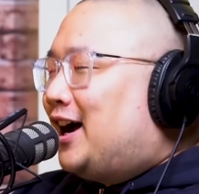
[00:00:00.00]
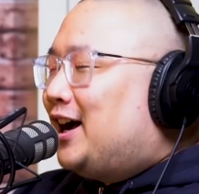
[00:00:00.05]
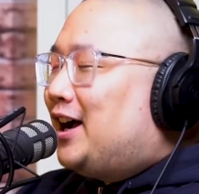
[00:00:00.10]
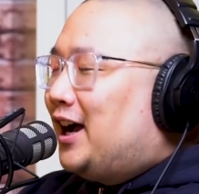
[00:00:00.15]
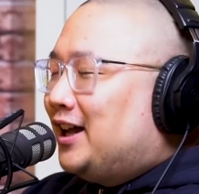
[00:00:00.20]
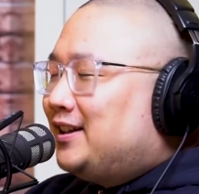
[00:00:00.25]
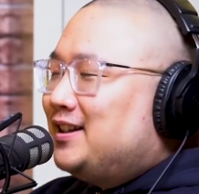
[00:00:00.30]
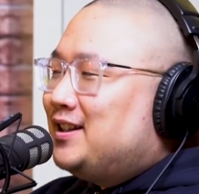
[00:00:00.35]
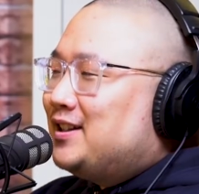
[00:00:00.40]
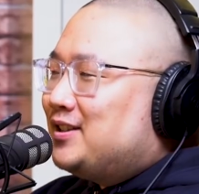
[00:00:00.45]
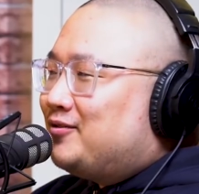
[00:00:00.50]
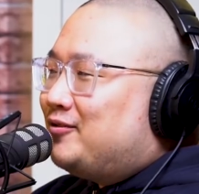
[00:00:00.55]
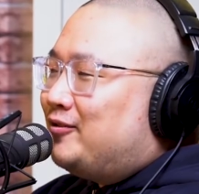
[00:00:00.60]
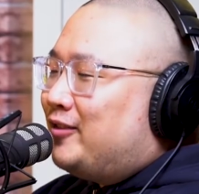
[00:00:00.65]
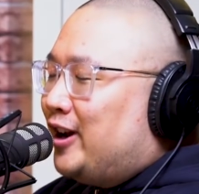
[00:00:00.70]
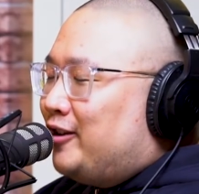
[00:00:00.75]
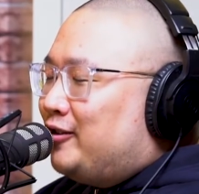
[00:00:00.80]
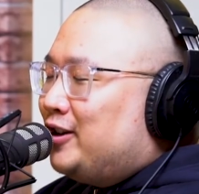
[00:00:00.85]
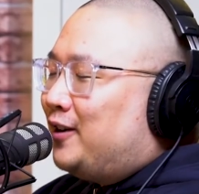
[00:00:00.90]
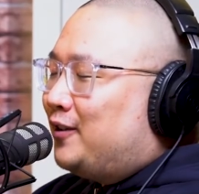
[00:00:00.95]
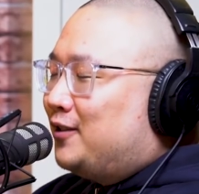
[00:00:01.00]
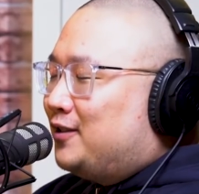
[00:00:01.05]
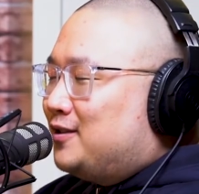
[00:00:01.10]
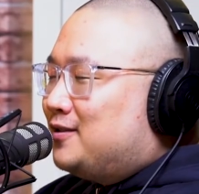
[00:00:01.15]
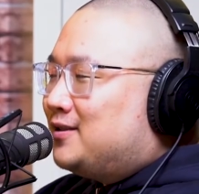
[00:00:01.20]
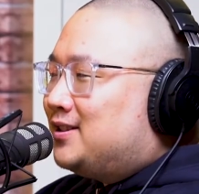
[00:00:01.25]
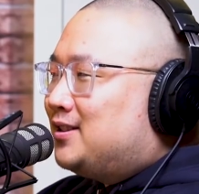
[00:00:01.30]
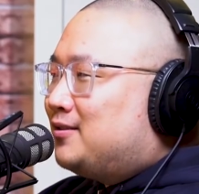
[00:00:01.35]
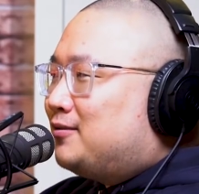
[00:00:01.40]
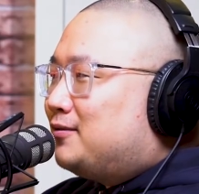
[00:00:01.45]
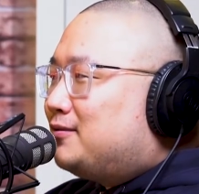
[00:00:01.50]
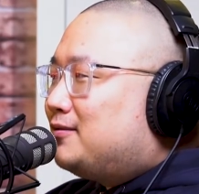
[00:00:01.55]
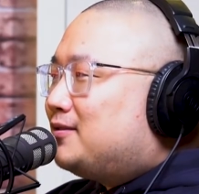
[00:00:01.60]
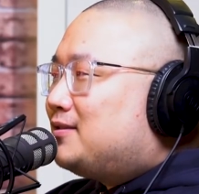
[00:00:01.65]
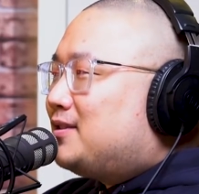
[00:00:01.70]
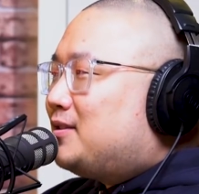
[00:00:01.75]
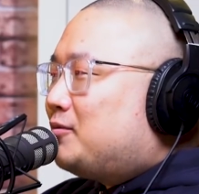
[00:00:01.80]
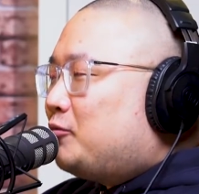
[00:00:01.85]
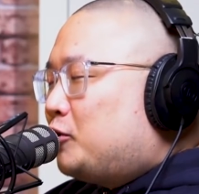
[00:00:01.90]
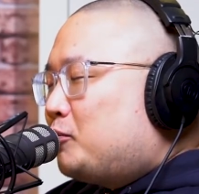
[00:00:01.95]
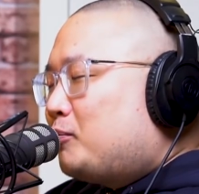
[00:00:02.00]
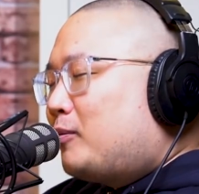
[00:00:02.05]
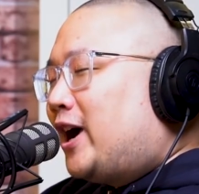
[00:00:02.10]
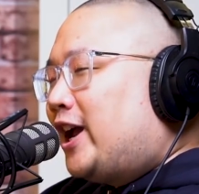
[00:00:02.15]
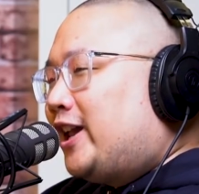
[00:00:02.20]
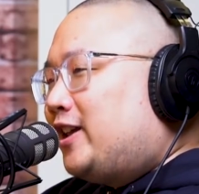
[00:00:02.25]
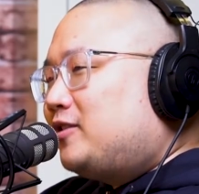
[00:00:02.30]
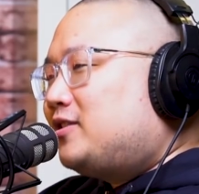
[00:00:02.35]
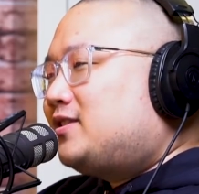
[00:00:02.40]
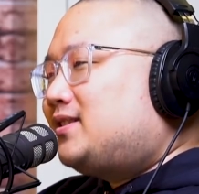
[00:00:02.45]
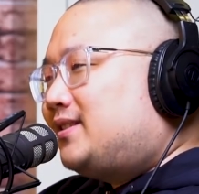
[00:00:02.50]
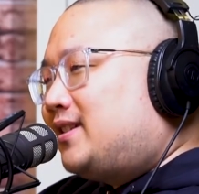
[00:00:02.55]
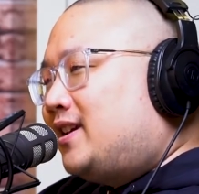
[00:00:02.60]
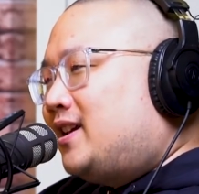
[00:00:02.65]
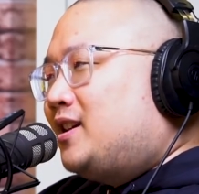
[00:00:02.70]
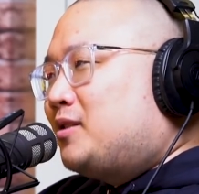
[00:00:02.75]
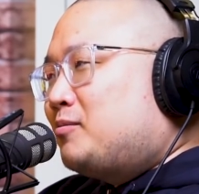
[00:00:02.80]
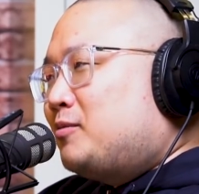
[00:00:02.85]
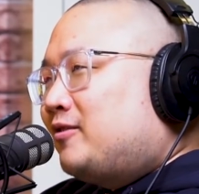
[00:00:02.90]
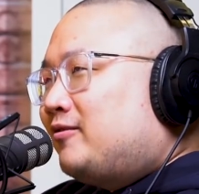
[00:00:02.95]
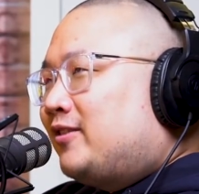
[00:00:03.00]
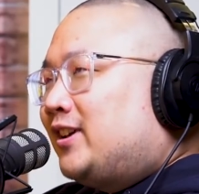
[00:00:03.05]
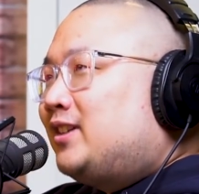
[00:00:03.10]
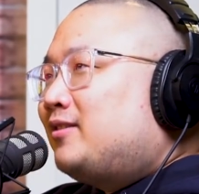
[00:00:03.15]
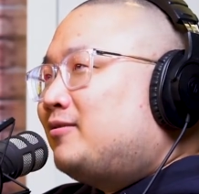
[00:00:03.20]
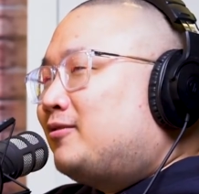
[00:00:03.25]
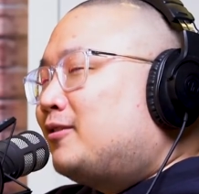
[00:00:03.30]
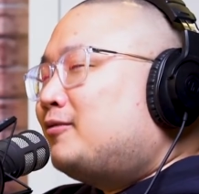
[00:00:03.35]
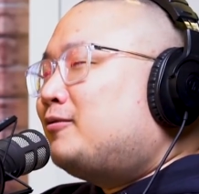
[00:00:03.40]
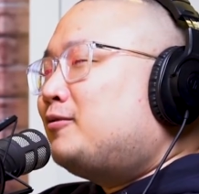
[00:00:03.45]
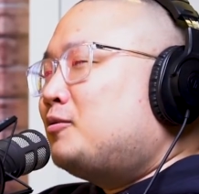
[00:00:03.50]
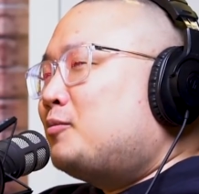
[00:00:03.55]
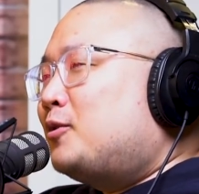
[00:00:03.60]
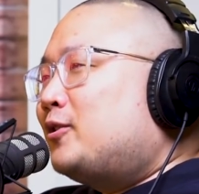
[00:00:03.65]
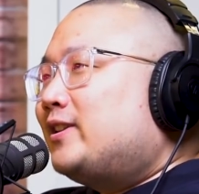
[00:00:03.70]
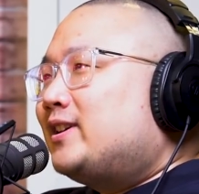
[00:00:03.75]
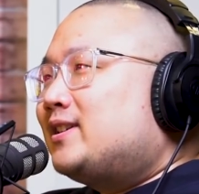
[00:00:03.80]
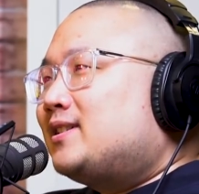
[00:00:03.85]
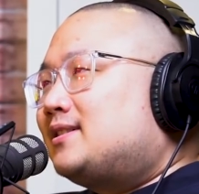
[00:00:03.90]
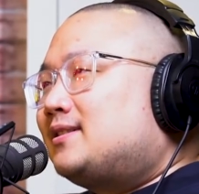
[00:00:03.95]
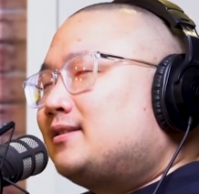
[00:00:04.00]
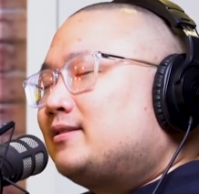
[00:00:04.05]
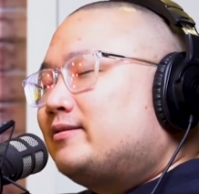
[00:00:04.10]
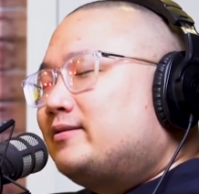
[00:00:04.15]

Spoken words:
I think it's very conducive. We might stay in Mid Valley for a few more years.